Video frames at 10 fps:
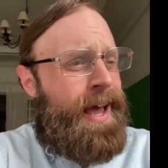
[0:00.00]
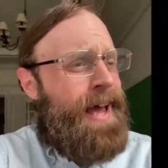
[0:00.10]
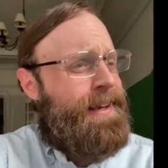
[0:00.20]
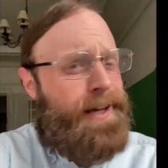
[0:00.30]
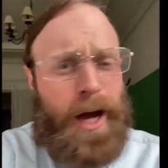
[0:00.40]

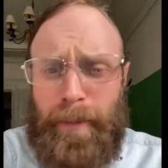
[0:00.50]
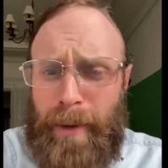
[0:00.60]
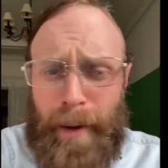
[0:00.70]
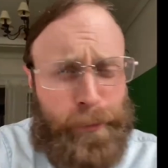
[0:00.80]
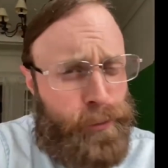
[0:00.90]
and come
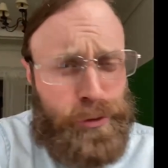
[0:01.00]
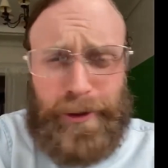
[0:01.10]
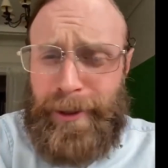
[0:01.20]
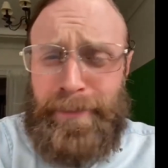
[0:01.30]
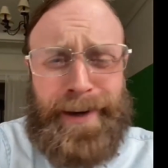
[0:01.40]
up through
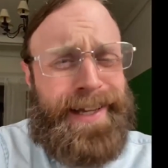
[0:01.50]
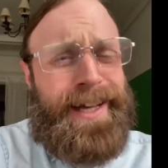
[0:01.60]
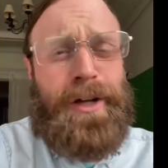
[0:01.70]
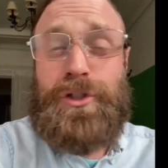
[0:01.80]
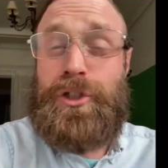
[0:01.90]
somebody
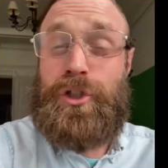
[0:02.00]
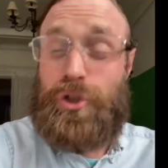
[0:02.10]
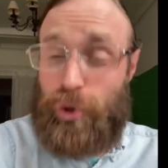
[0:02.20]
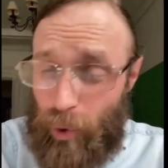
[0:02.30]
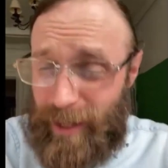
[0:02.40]
else's
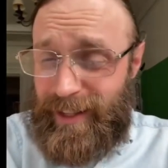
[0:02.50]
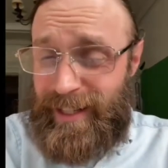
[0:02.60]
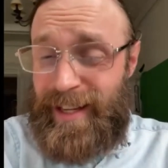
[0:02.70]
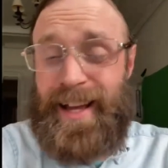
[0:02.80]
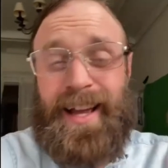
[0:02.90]

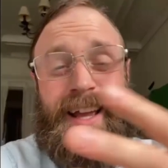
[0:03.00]
toilet,